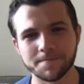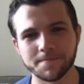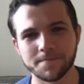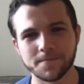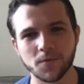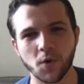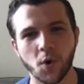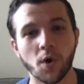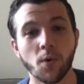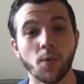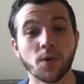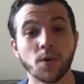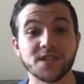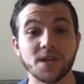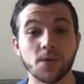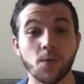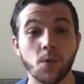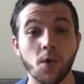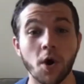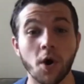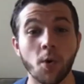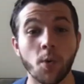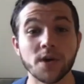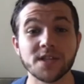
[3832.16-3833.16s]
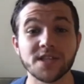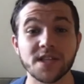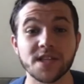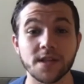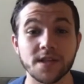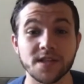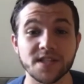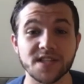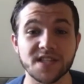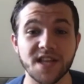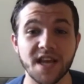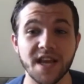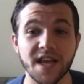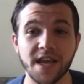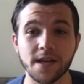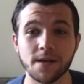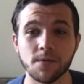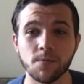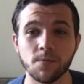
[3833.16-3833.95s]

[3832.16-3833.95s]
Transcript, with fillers: Or was, we, he, or was it the state?